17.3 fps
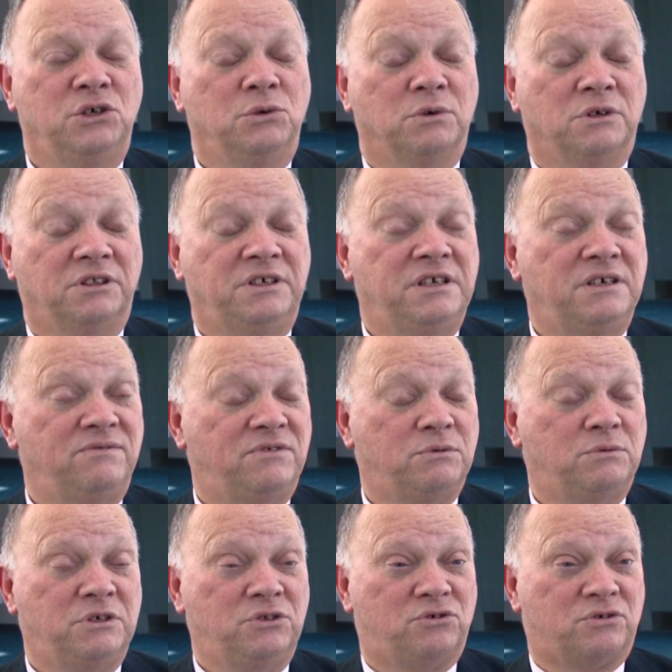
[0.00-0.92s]
you relieve
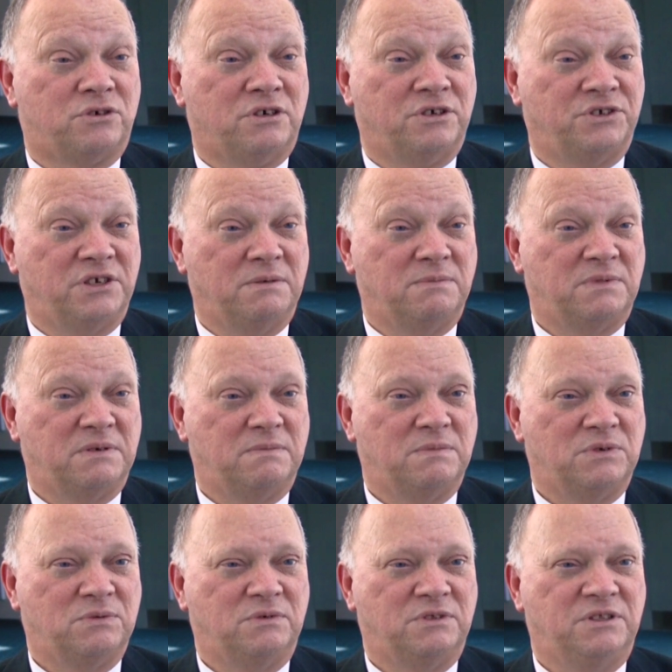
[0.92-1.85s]
the withdrawal
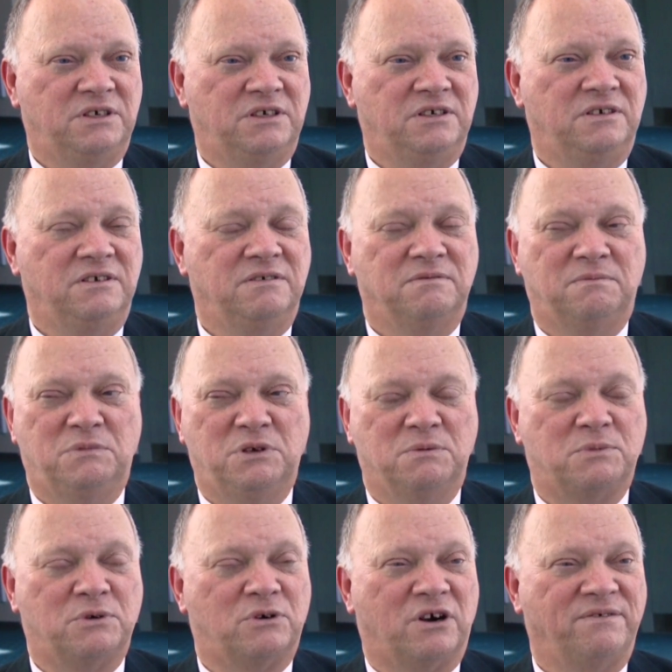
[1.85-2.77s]
symptoms with the
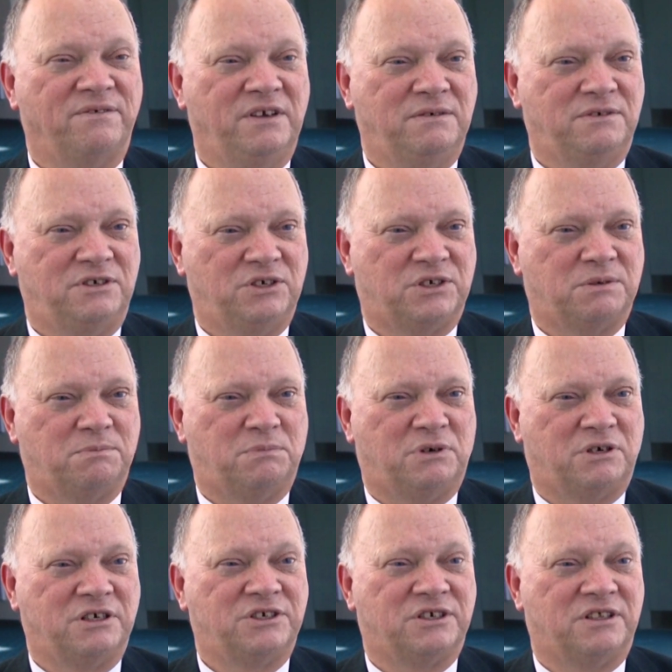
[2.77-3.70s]
buprenorphine, which is a
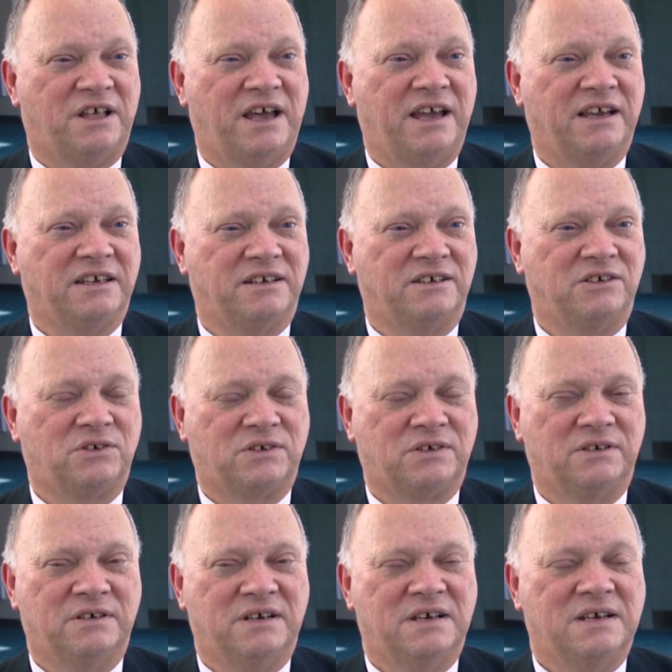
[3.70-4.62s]
partial agonist.